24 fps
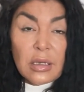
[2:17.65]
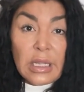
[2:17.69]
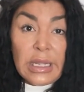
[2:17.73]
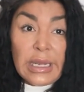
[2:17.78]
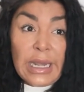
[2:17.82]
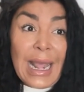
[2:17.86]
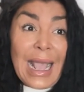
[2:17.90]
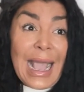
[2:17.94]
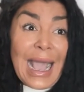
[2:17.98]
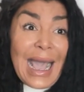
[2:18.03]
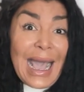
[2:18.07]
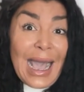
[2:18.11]

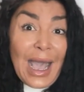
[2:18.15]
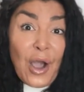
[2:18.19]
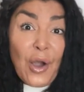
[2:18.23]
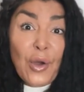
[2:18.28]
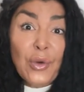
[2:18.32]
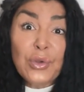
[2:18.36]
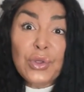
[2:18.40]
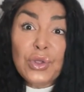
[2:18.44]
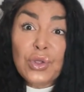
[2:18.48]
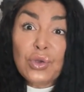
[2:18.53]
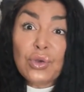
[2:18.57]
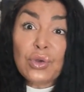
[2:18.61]
and
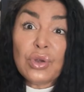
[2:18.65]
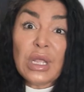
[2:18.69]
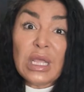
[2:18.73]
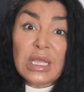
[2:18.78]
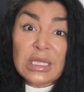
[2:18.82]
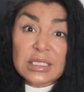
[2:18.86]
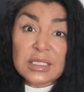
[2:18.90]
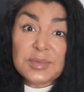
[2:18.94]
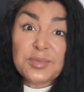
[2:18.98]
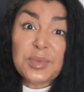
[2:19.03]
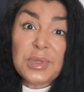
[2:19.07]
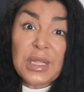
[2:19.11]
how you're
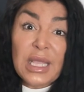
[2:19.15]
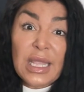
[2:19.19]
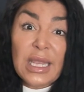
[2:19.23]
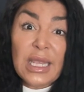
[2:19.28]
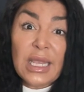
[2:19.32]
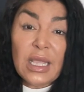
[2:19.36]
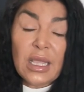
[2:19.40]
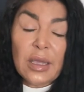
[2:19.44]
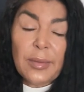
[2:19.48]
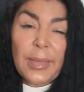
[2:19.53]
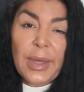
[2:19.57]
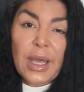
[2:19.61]

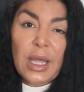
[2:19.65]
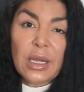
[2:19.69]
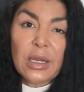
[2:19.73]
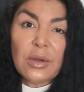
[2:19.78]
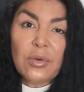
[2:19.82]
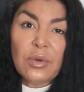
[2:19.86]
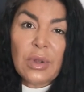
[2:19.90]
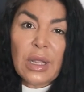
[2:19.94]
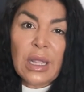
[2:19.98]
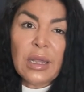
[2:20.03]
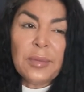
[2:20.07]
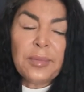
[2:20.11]
explaining about it,
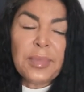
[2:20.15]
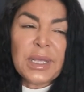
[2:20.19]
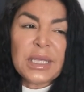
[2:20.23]
right?